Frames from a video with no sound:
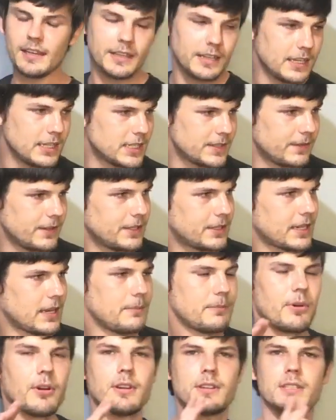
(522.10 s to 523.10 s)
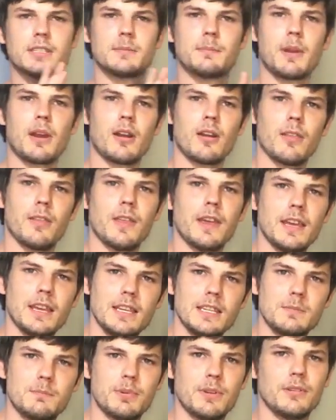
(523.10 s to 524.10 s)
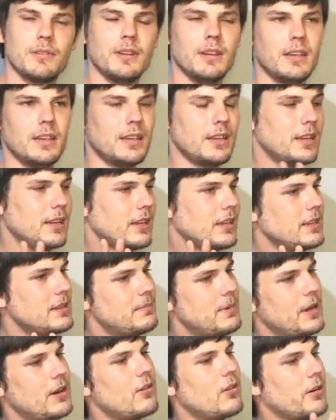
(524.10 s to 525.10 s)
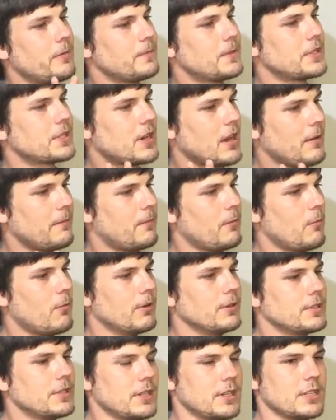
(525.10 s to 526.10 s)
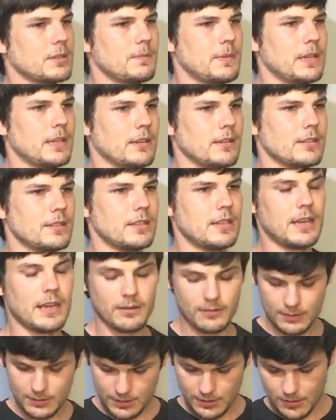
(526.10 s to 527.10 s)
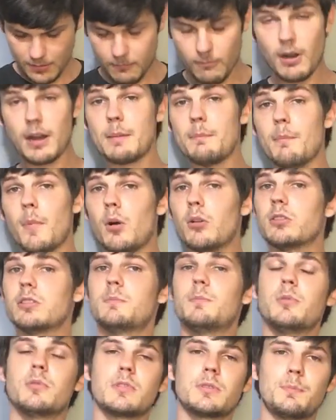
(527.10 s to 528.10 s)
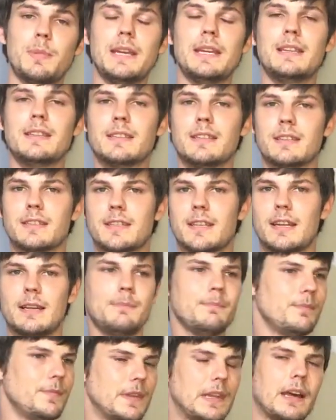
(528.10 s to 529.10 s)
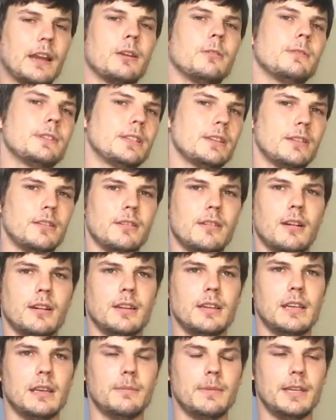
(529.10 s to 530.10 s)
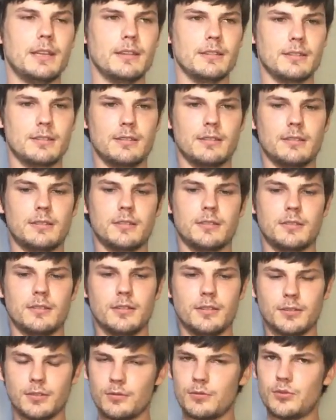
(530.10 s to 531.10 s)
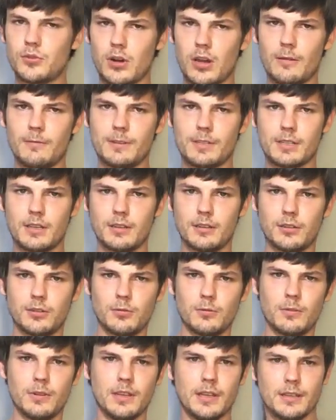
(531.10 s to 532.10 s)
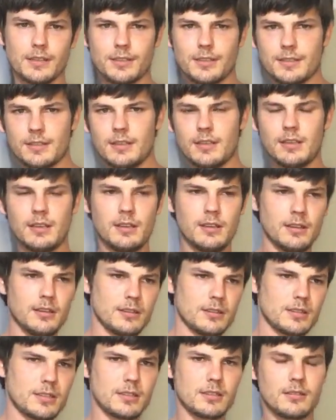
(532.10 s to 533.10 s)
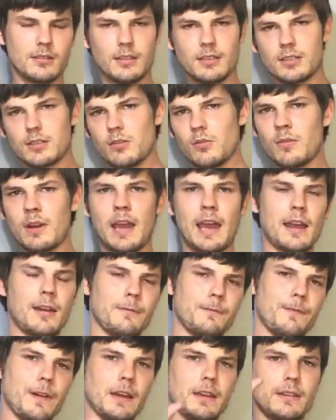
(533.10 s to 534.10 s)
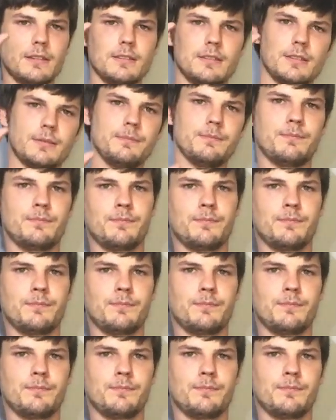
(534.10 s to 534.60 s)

of these for the same price as a pair of these, but you're better off just going for one set of speakers. Now, running multiple speakers in a setup, not always a good idea because the two drivers can do this. It's called out of phase.